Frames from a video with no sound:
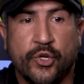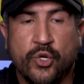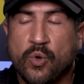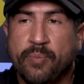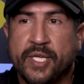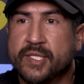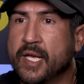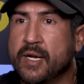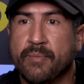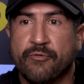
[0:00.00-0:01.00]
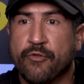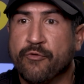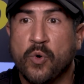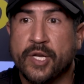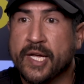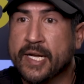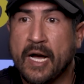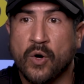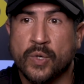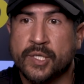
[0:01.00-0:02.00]
You'll be set up for 48
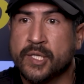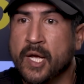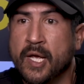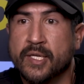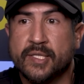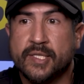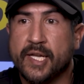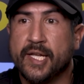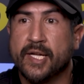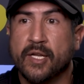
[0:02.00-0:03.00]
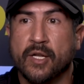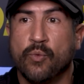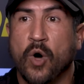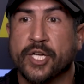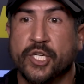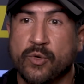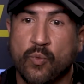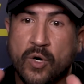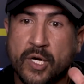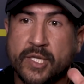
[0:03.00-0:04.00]
hours, sitting,
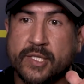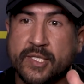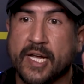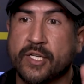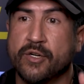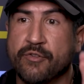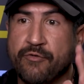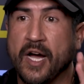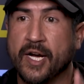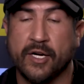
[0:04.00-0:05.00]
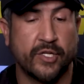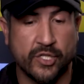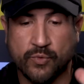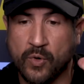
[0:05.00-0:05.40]
watching one sector of fire, just